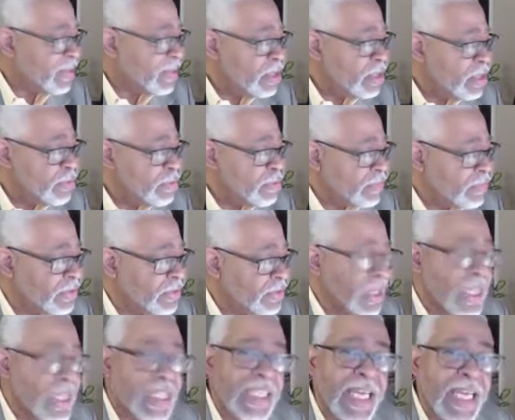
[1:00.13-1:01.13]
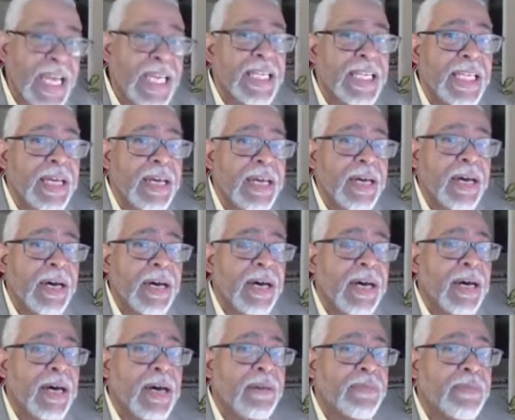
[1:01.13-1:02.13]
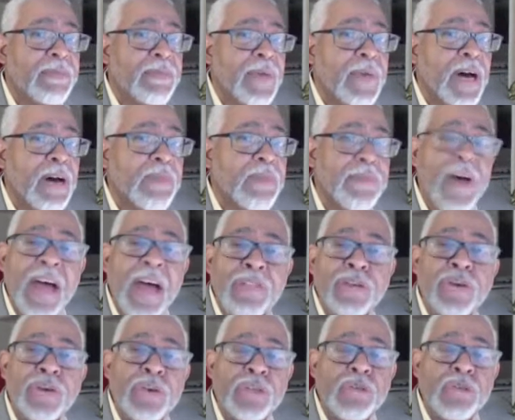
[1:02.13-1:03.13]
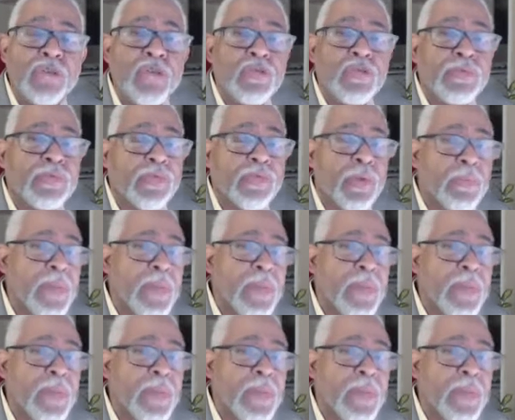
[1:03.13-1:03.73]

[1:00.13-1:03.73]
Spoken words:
you facilitated fatherhood groups for